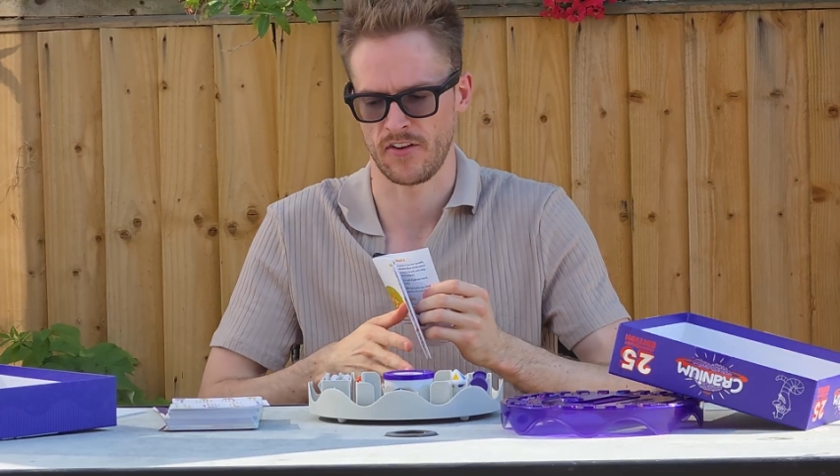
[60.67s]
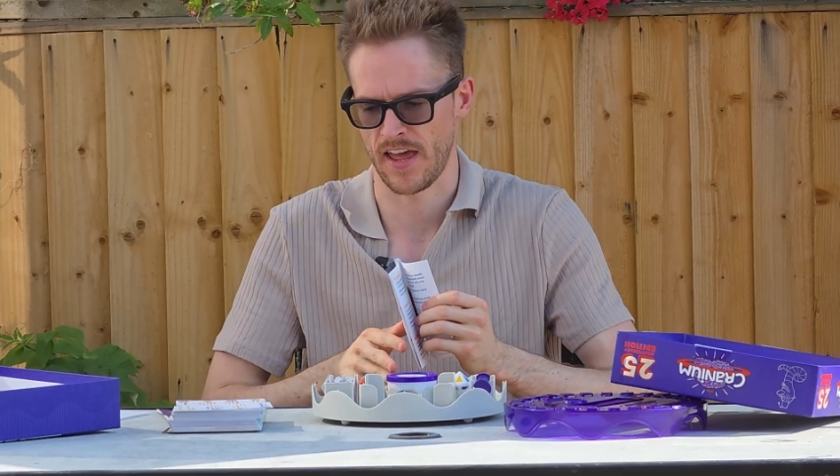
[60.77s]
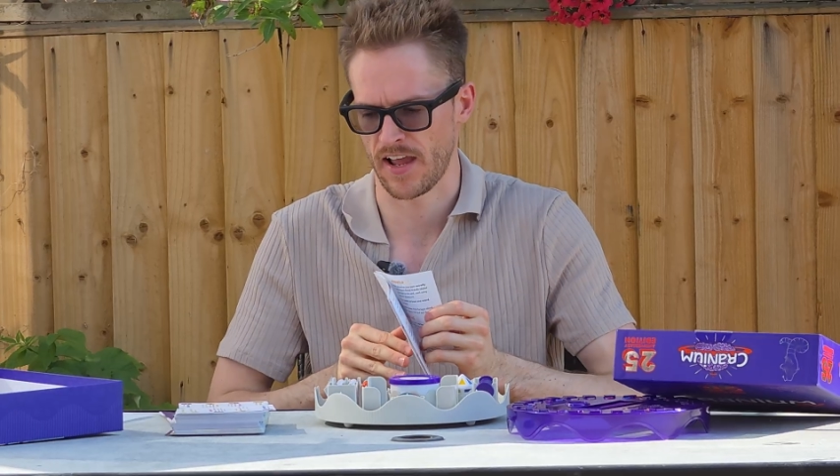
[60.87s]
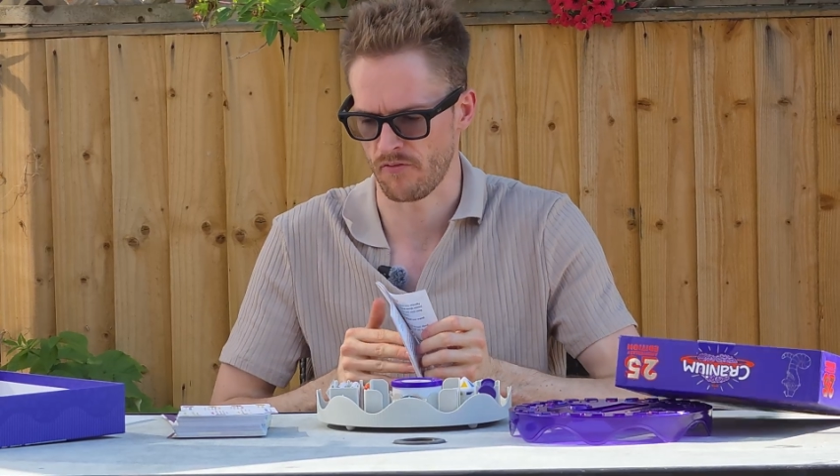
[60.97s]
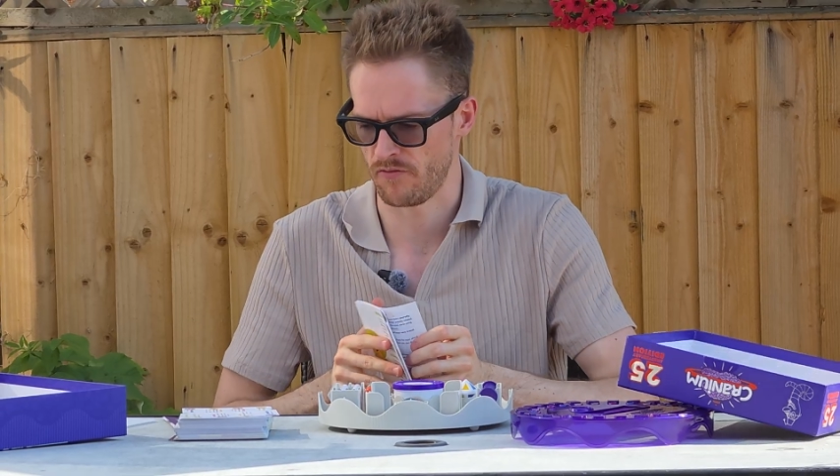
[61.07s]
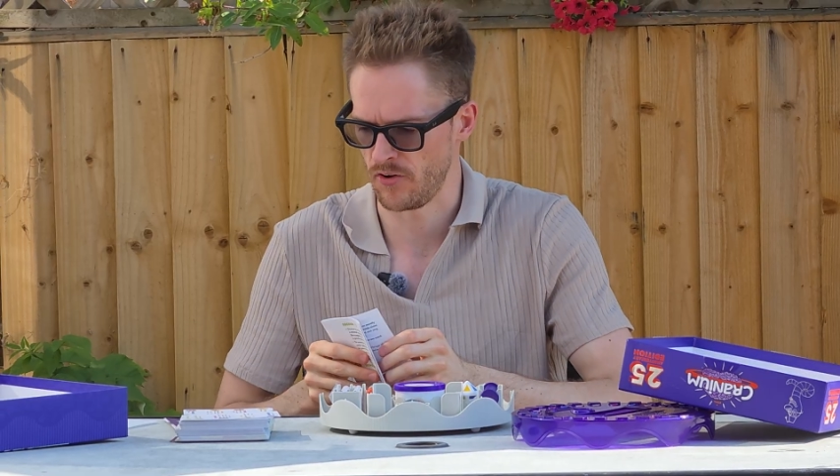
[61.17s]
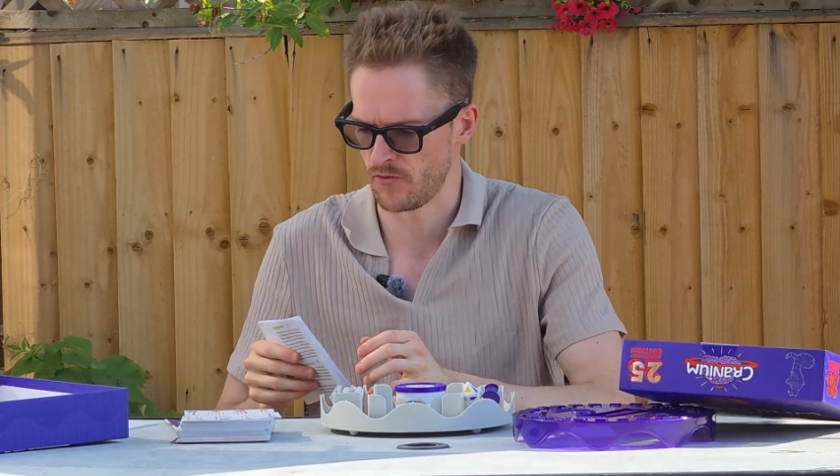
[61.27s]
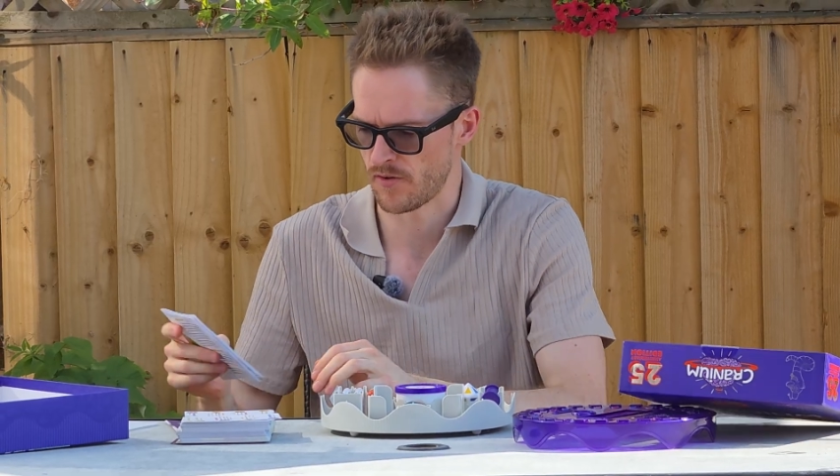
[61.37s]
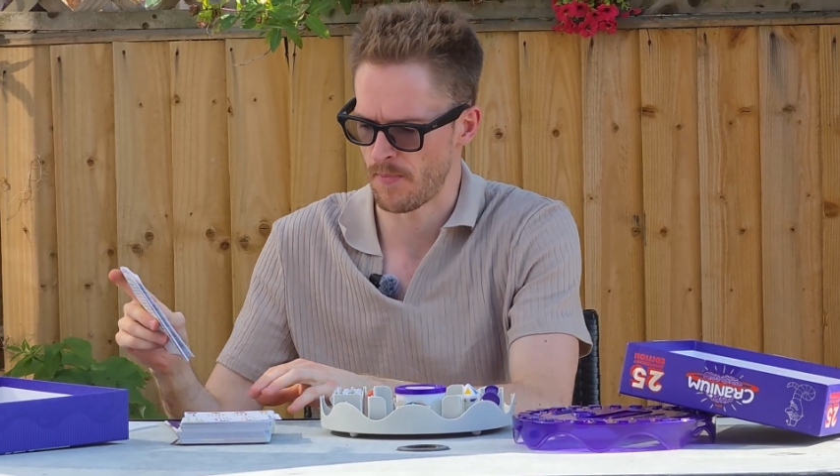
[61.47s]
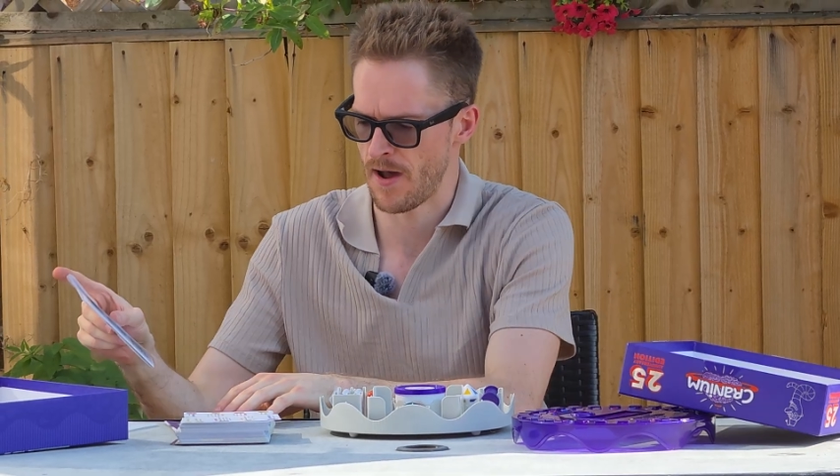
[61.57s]
to get
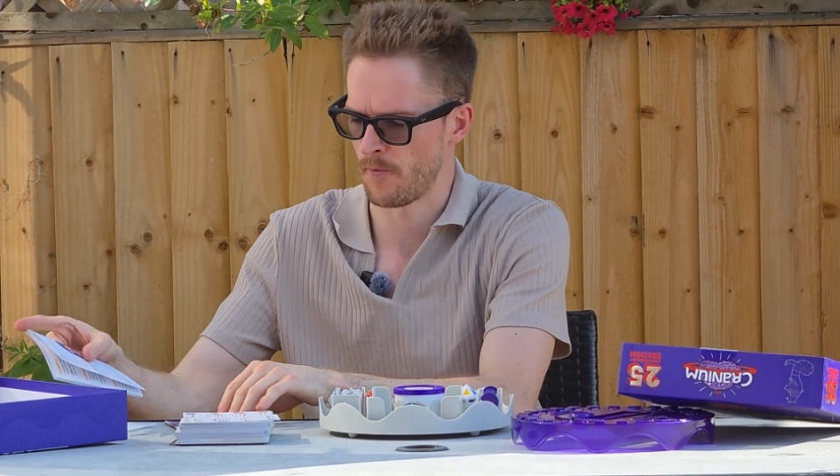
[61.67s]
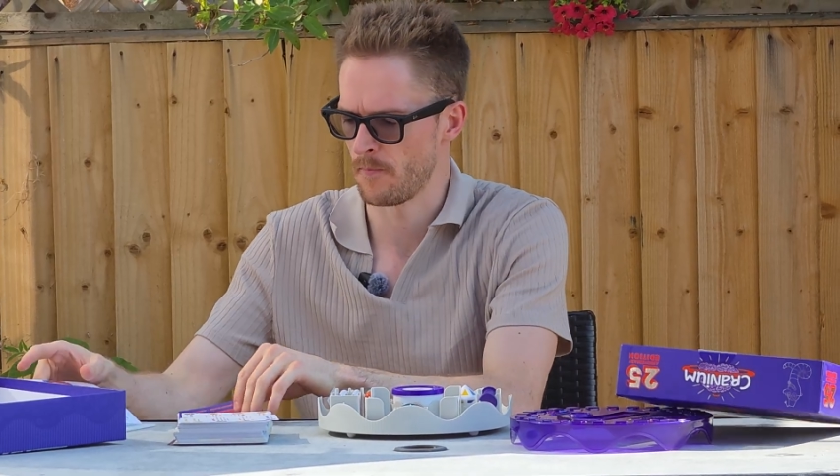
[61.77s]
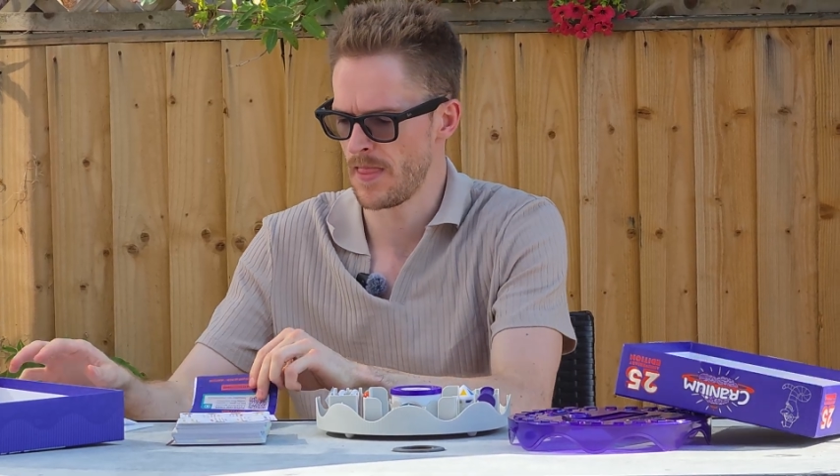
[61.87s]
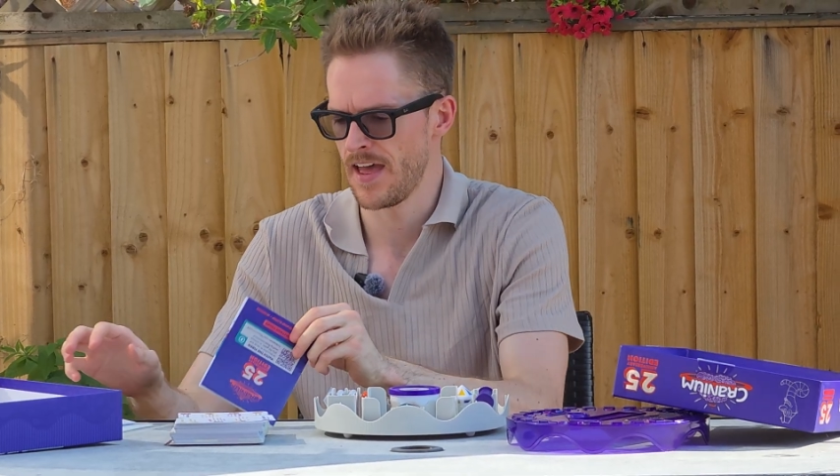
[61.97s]
confused about,